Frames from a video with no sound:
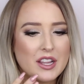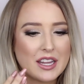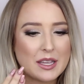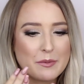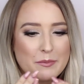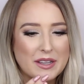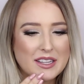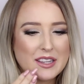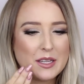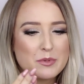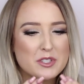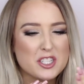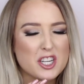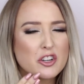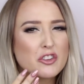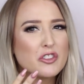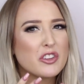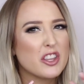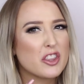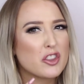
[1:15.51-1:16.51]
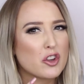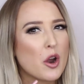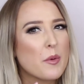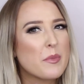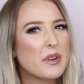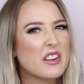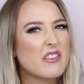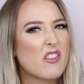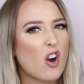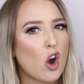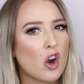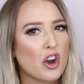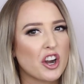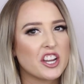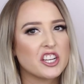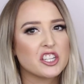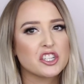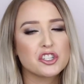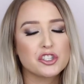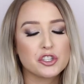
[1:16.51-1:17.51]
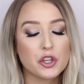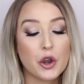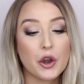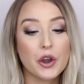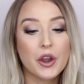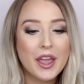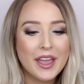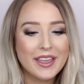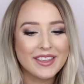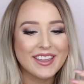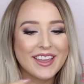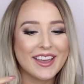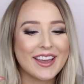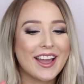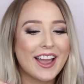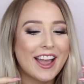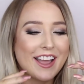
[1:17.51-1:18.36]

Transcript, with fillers: like my lips generally throw a bit of orange, so yeah,